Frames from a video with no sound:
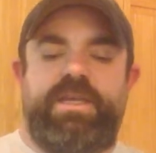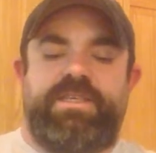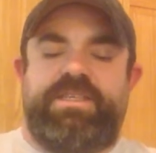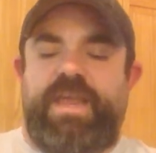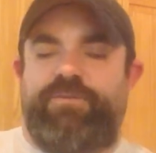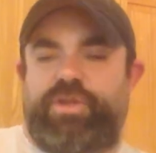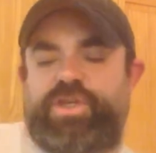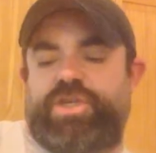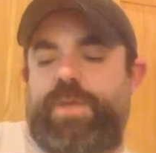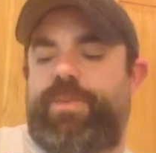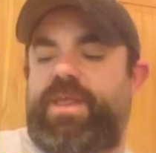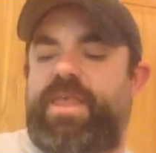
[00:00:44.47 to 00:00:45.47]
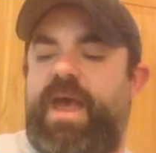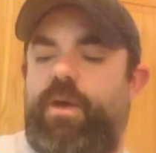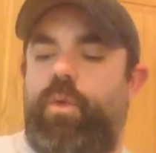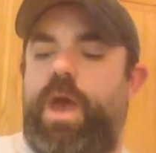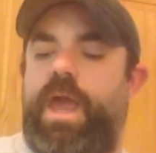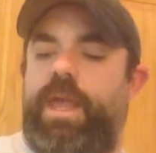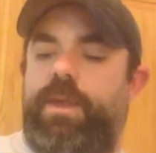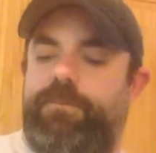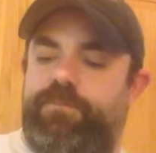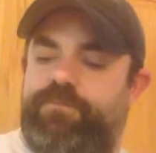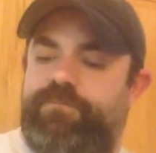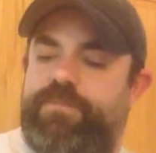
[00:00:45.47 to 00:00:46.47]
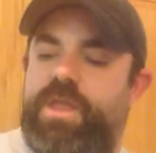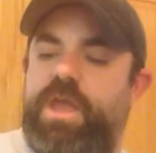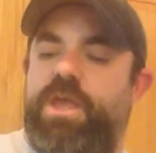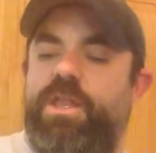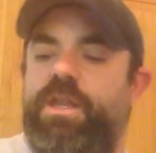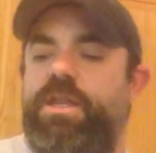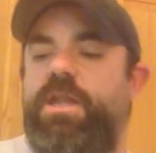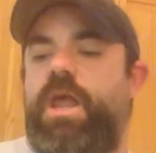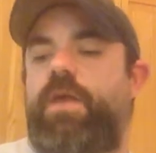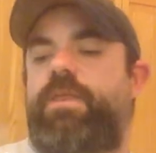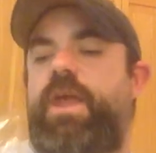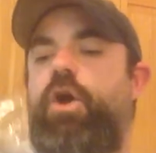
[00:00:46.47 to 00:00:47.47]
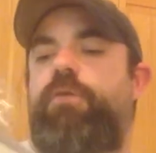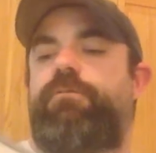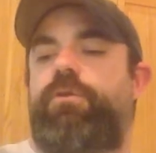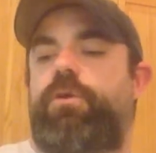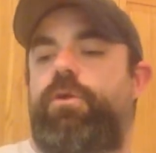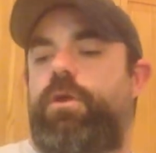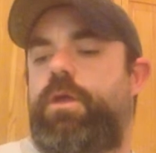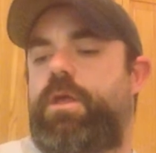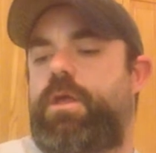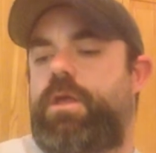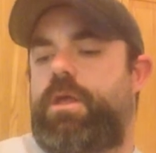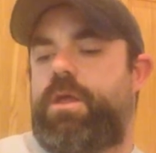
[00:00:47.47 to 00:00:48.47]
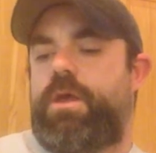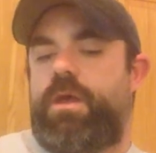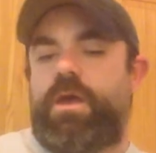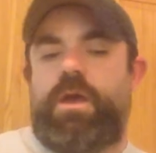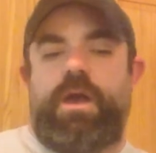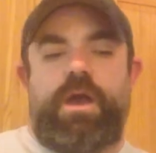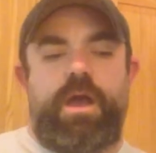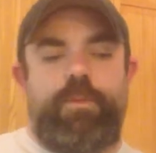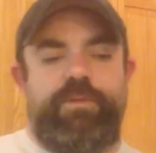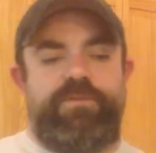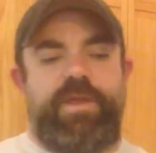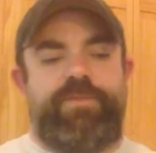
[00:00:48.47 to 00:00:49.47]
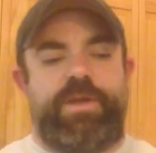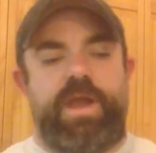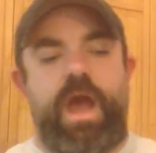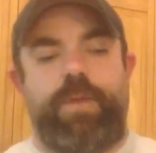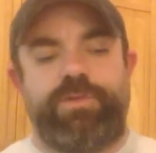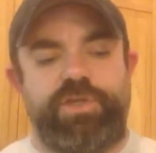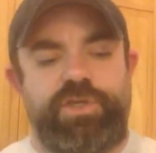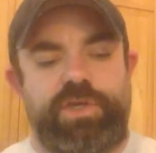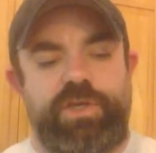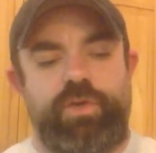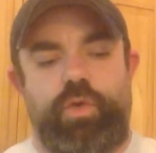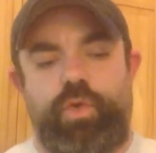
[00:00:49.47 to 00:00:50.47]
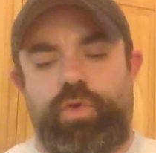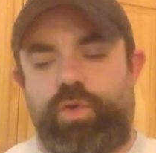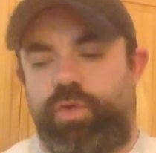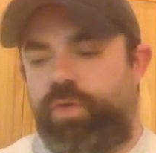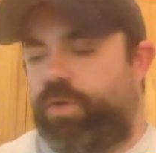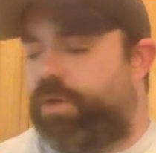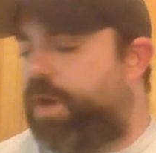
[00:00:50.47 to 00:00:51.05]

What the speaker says: Save on the shipping that way. Now, they offer a couple of different options. You can order